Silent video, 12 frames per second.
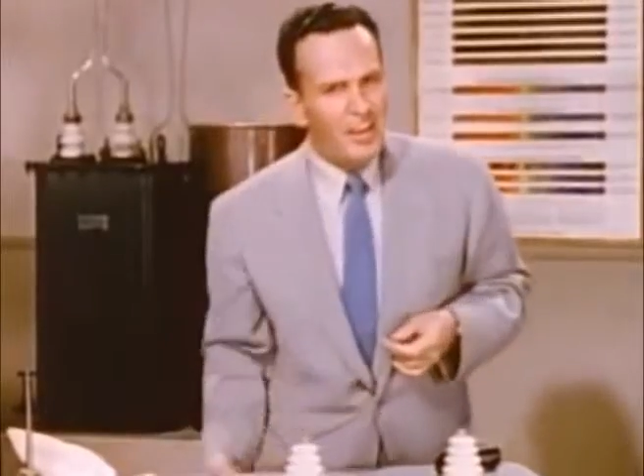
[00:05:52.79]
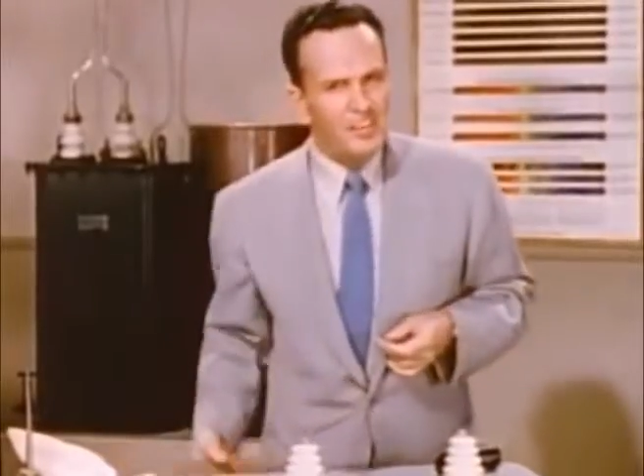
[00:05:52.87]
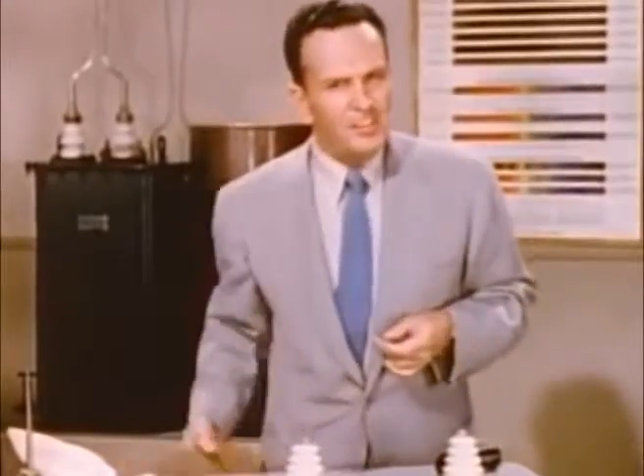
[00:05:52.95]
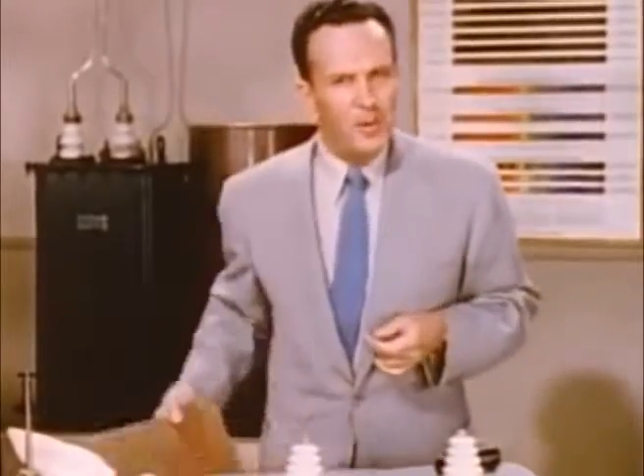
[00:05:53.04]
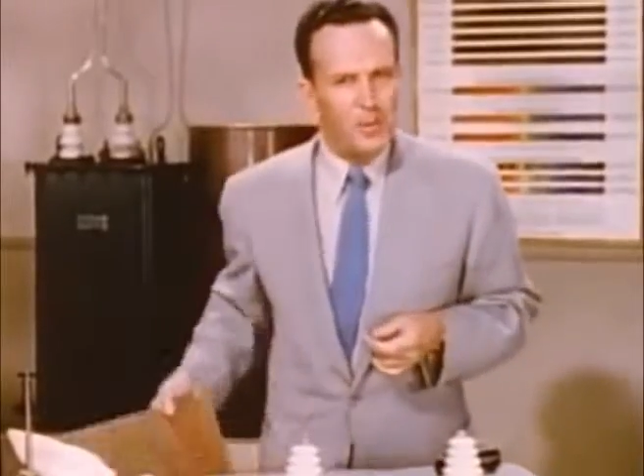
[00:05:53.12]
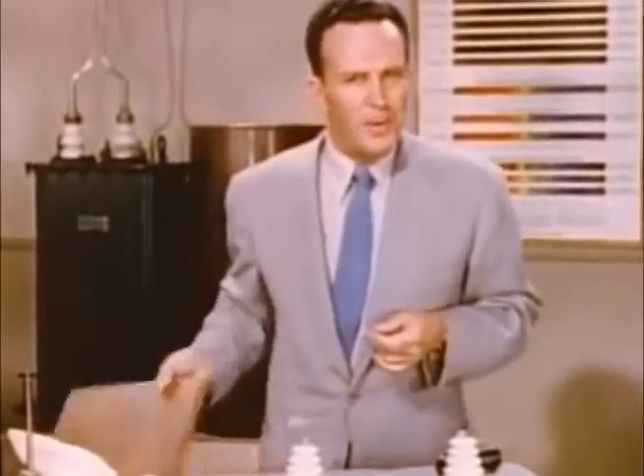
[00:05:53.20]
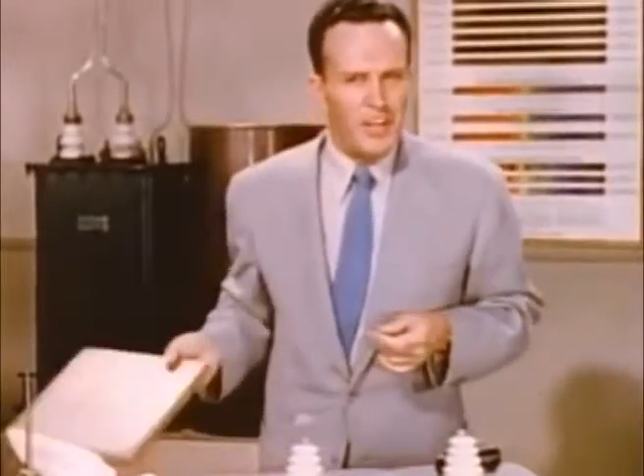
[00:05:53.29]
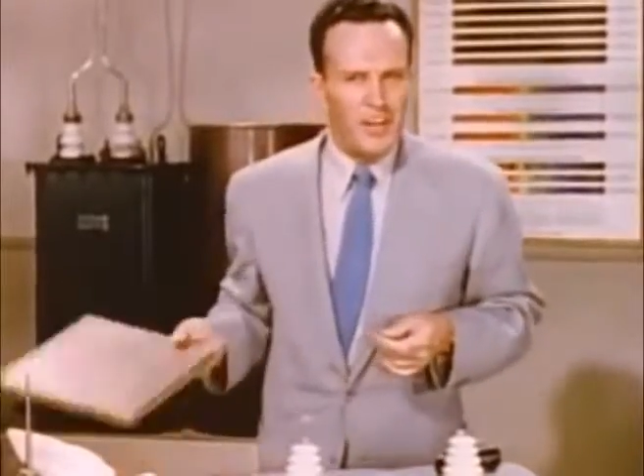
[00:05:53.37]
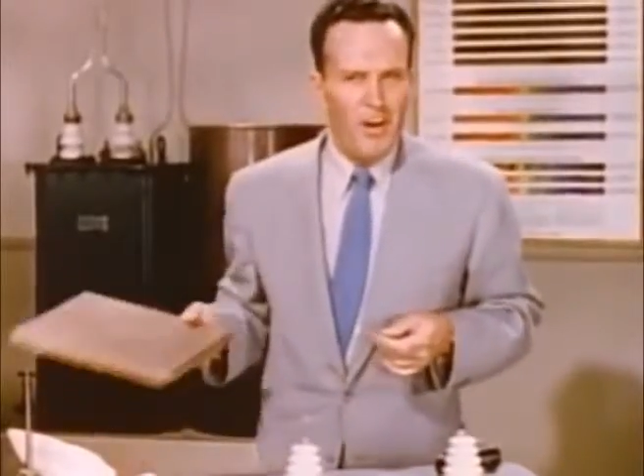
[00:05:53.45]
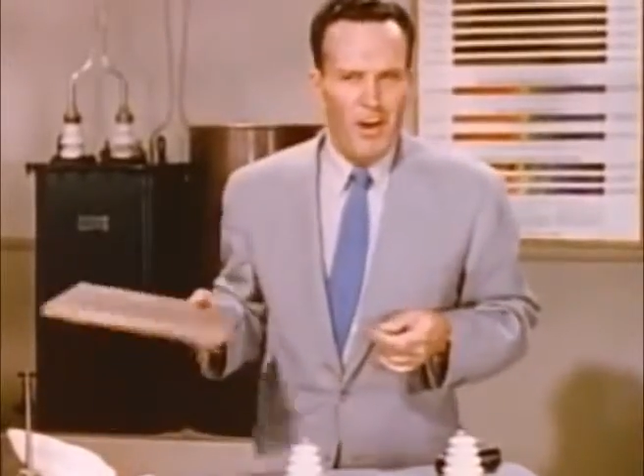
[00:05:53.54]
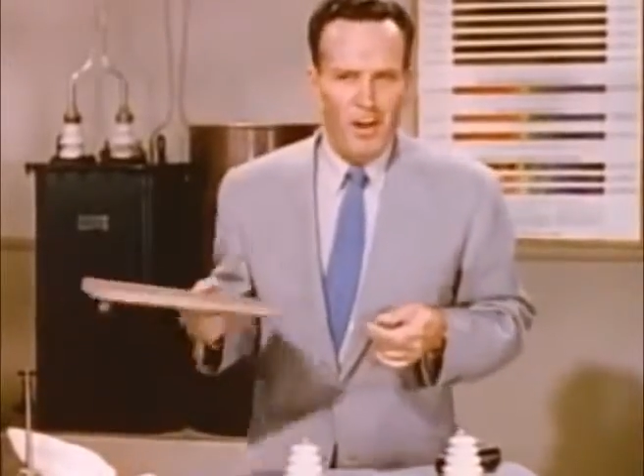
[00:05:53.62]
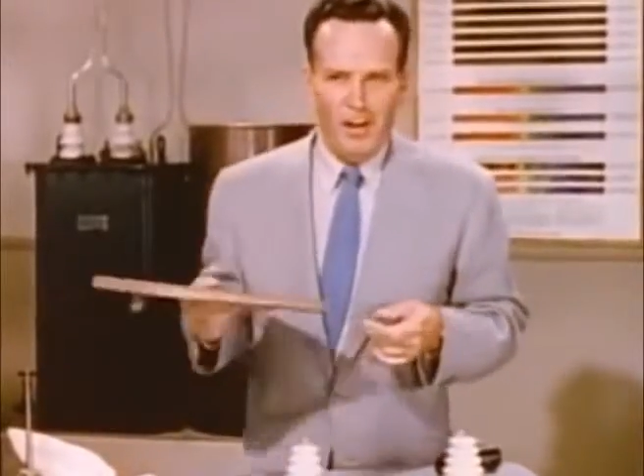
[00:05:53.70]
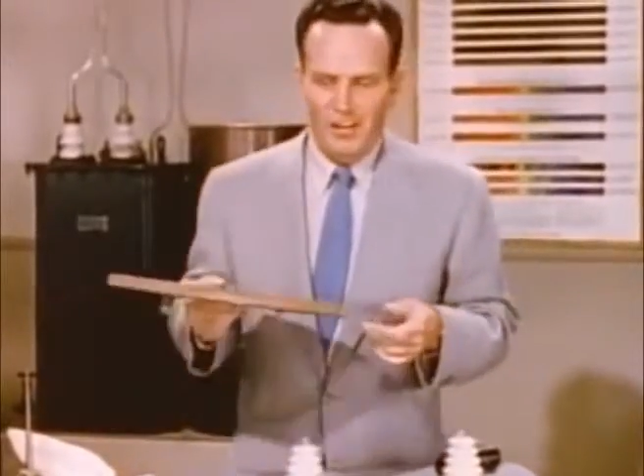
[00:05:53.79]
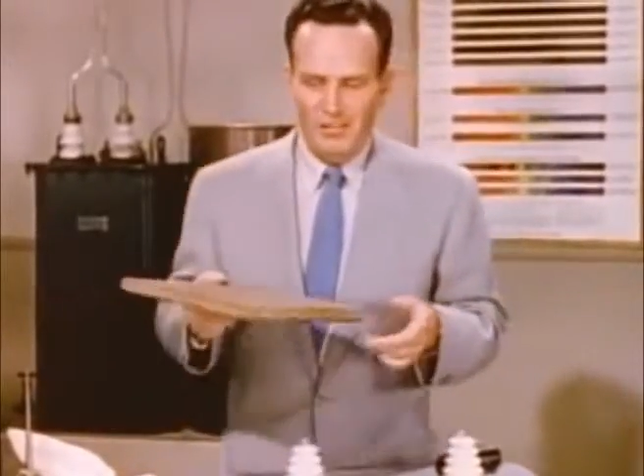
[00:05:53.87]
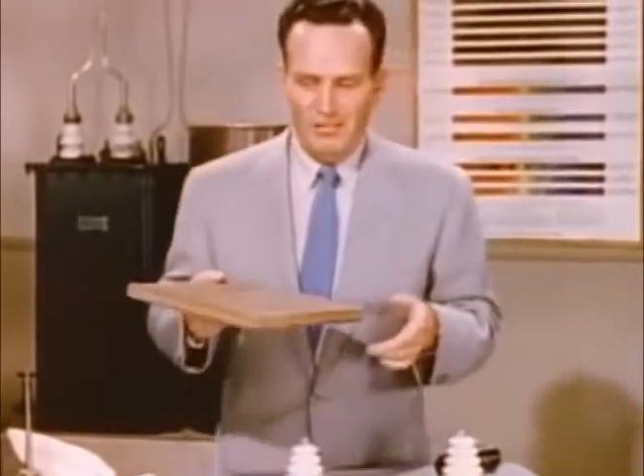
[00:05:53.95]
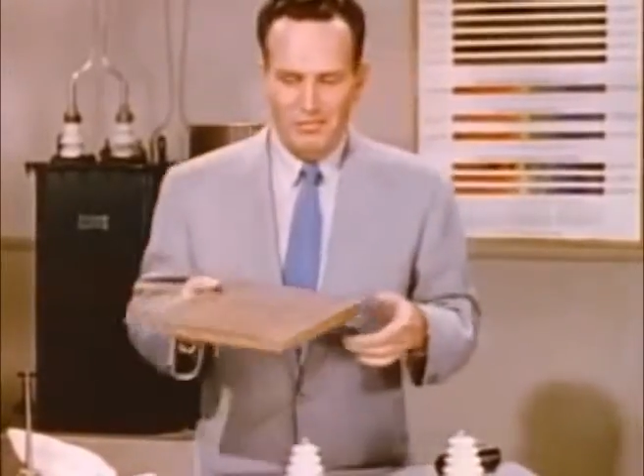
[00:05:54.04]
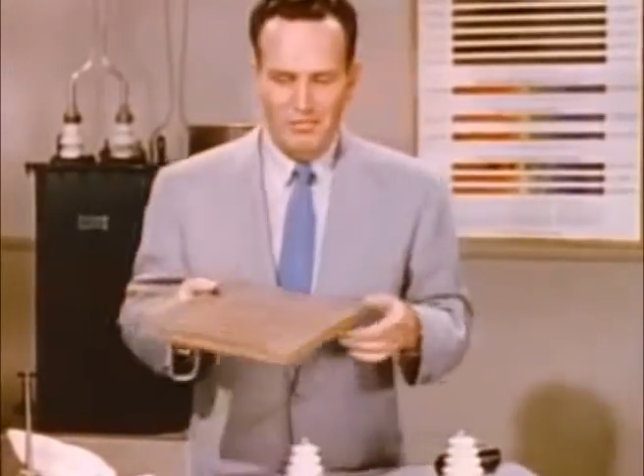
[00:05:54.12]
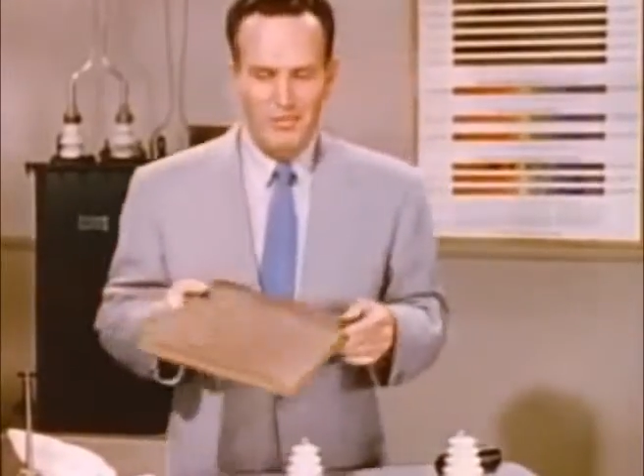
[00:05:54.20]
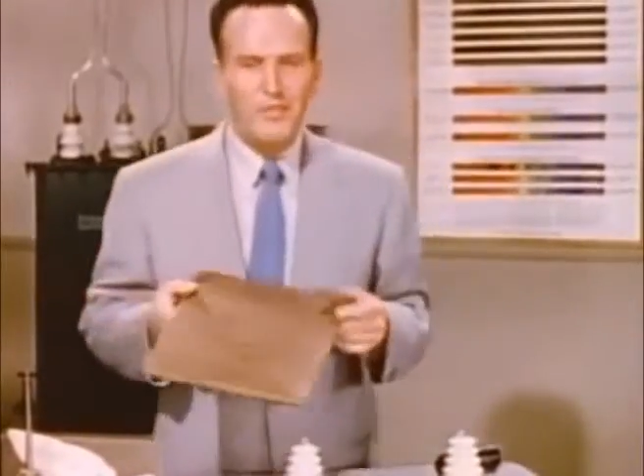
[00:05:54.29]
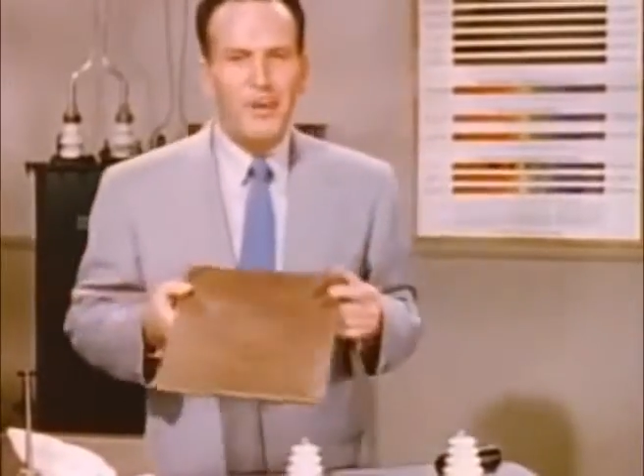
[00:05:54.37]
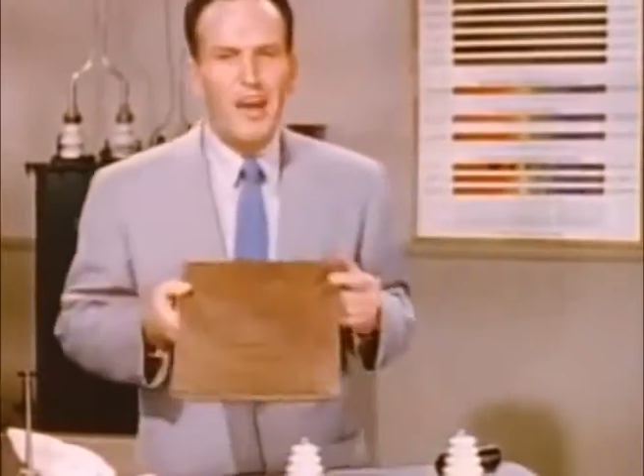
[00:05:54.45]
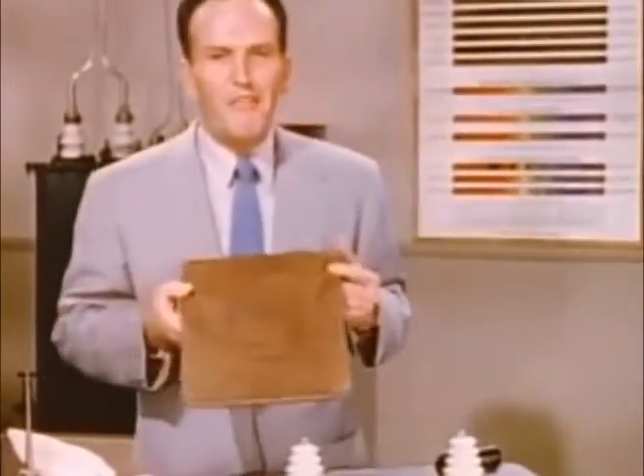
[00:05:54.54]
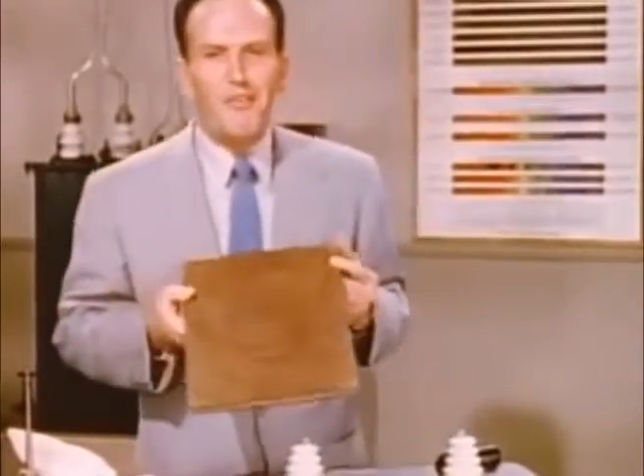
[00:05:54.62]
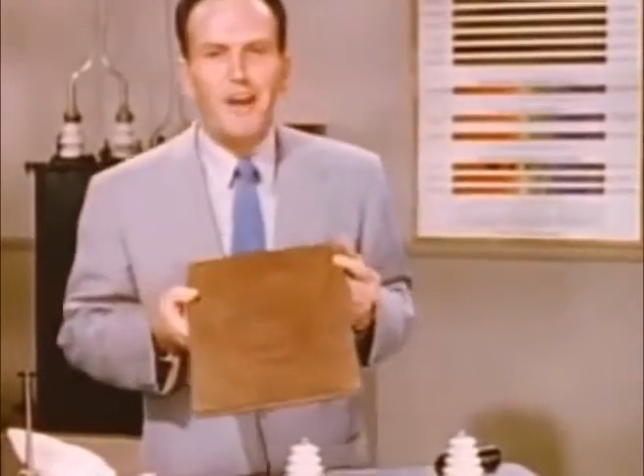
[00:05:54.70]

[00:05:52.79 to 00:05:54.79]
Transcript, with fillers: It's no trick at all, if you have